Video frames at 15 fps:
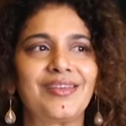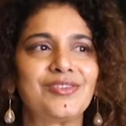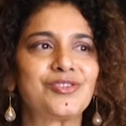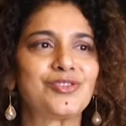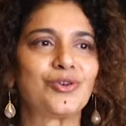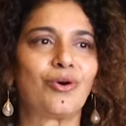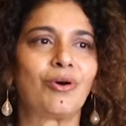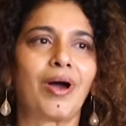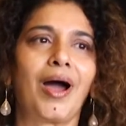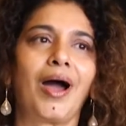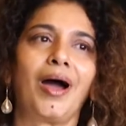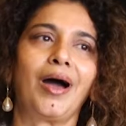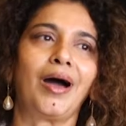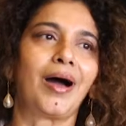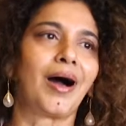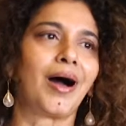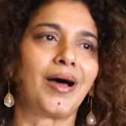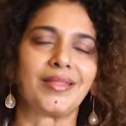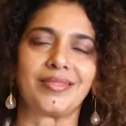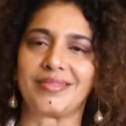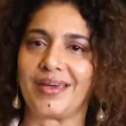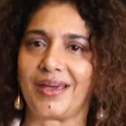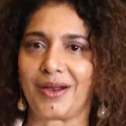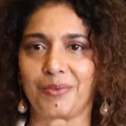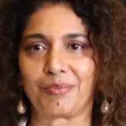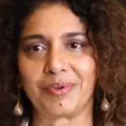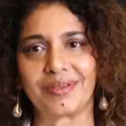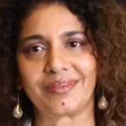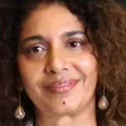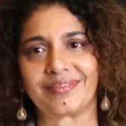So our art
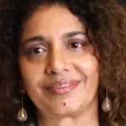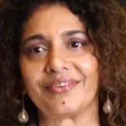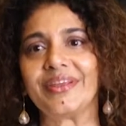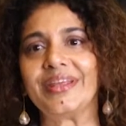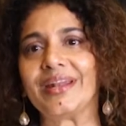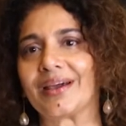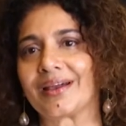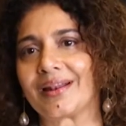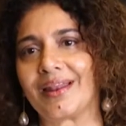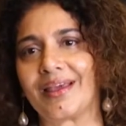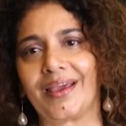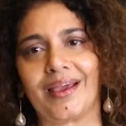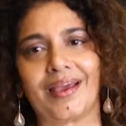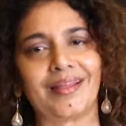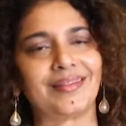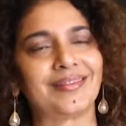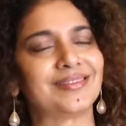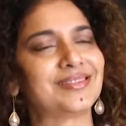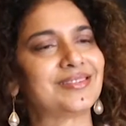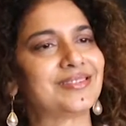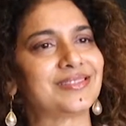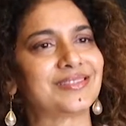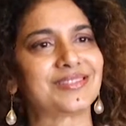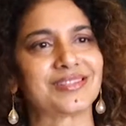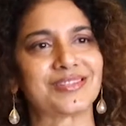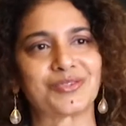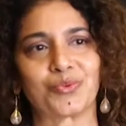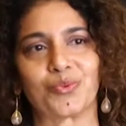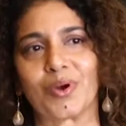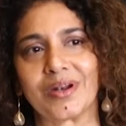therapist, Rena Claire, she's
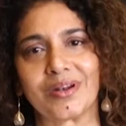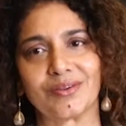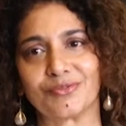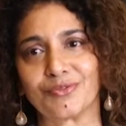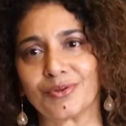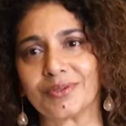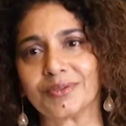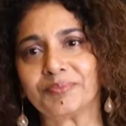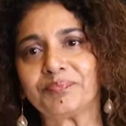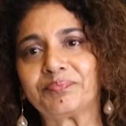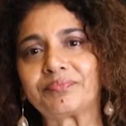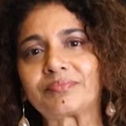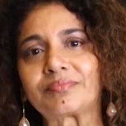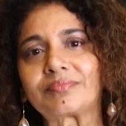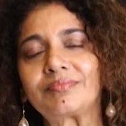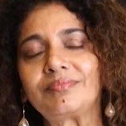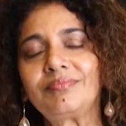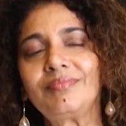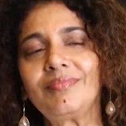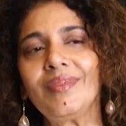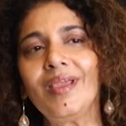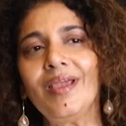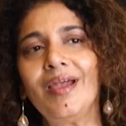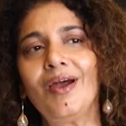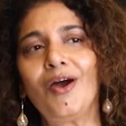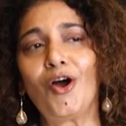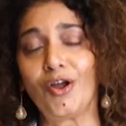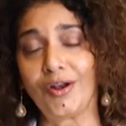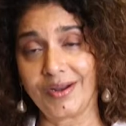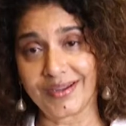just wonderful.
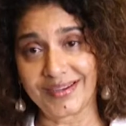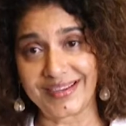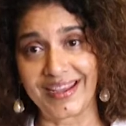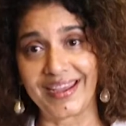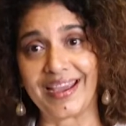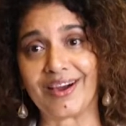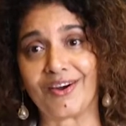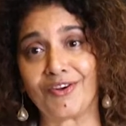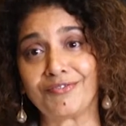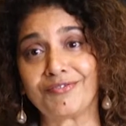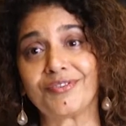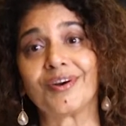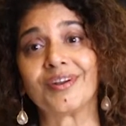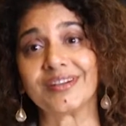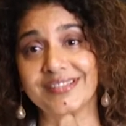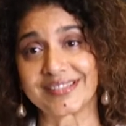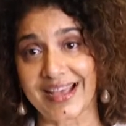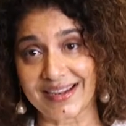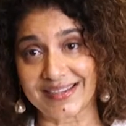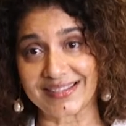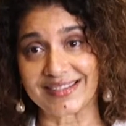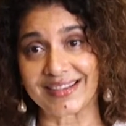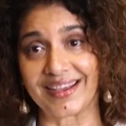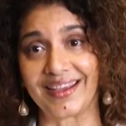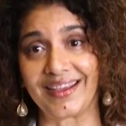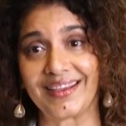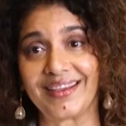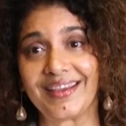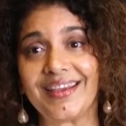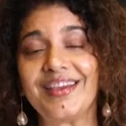On her day off, on a
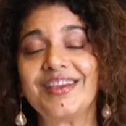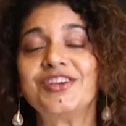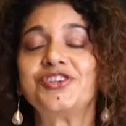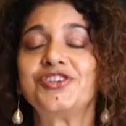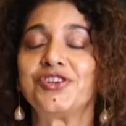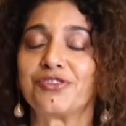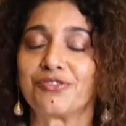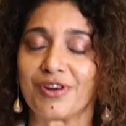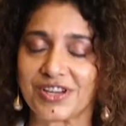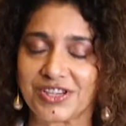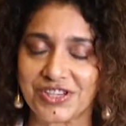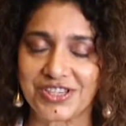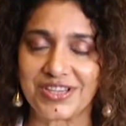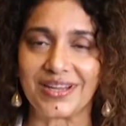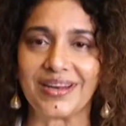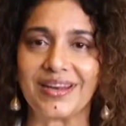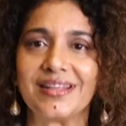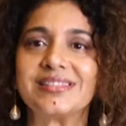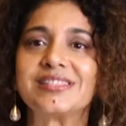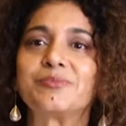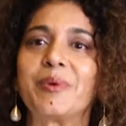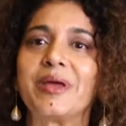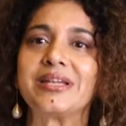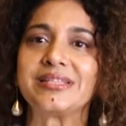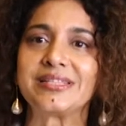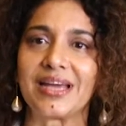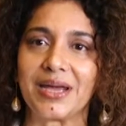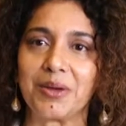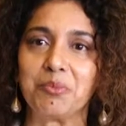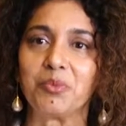Saturday, she rushed in and spent
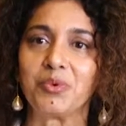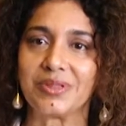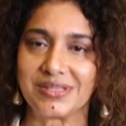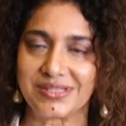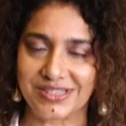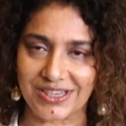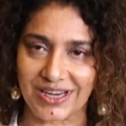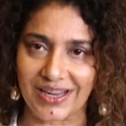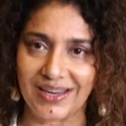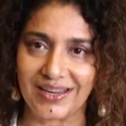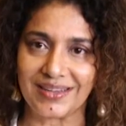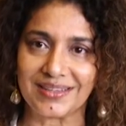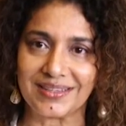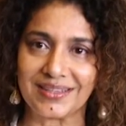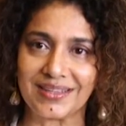time with this child.